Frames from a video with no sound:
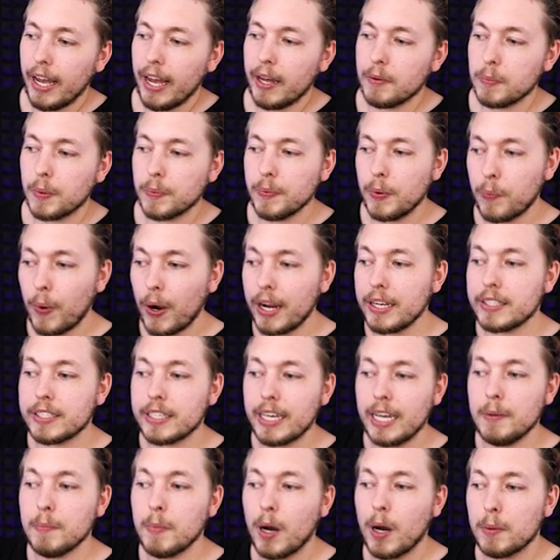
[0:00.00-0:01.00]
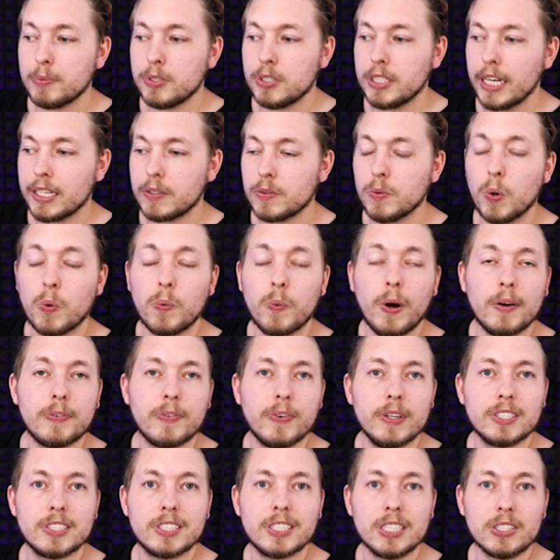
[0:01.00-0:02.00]
And when we write game object, we're
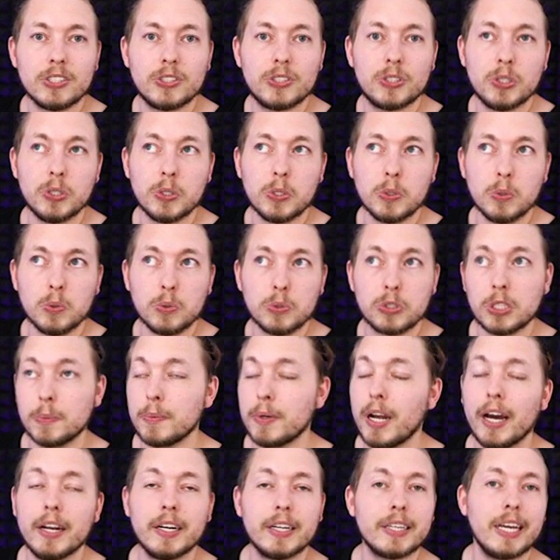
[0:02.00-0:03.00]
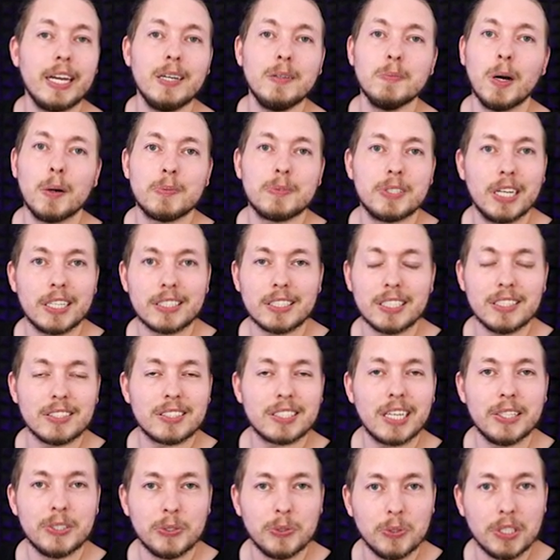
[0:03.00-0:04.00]
referencing to some kind of game object
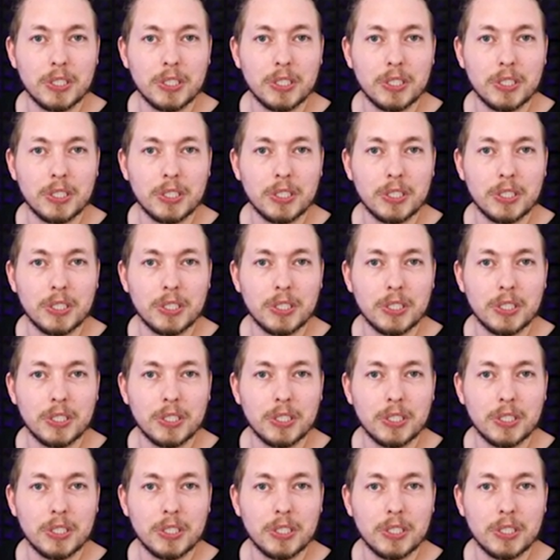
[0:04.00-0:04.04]
inside